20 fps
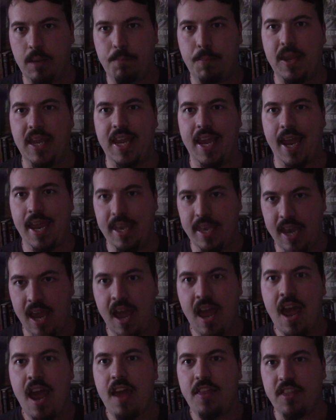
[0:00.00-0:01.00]
being
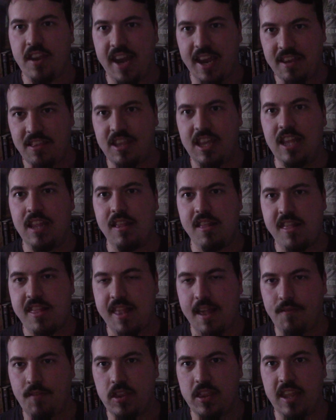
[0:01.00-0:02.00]
the
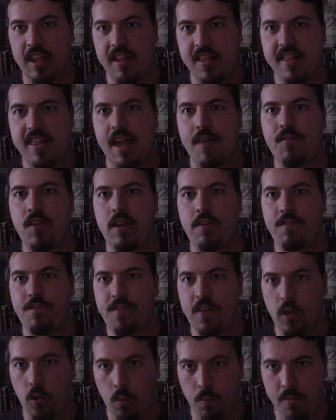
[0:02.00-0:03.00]
1977
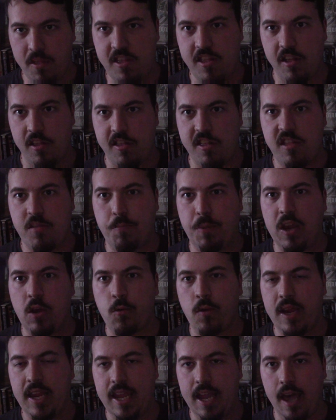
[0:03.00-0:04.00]
film
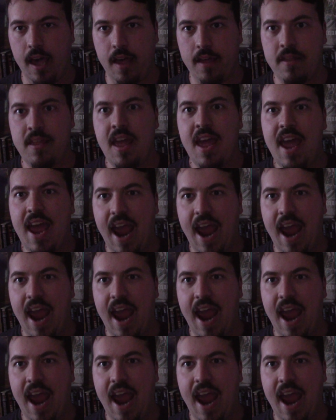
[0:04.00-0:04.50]
Suspiria